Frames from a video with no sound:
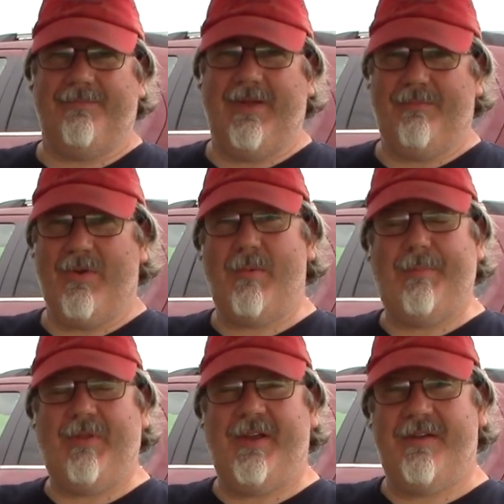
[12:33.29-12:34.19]
I'm
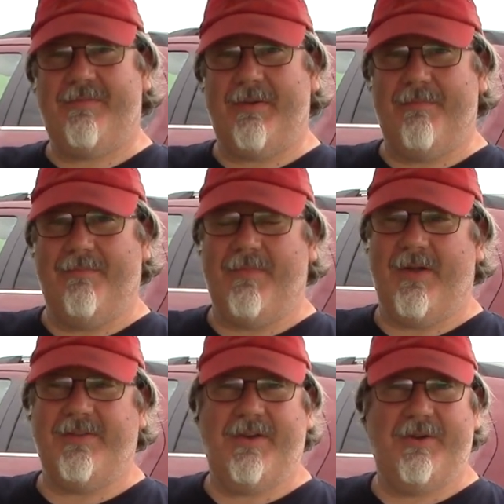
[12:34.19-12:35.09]
Robert Blair from
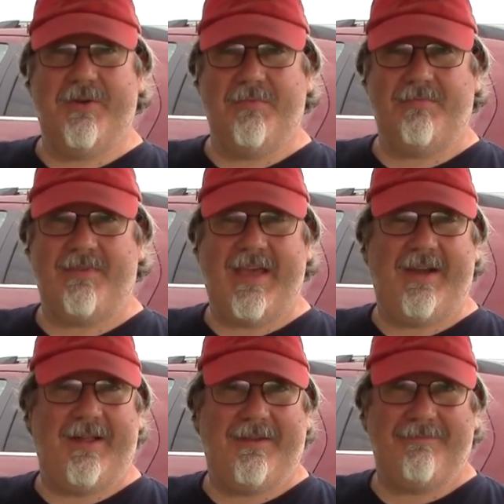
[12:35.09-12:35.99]
Ontario,
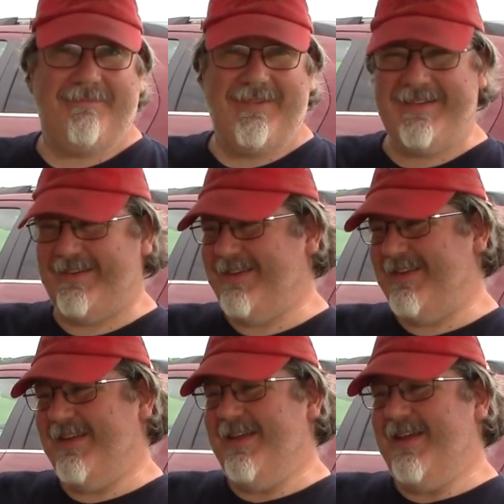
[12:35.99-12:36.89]
Canada.
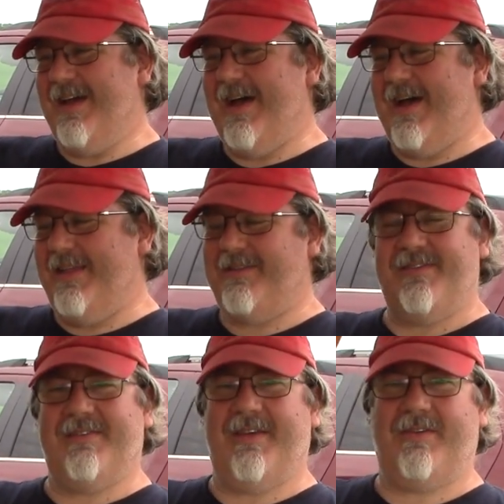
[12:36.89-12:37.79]
Uh, this is a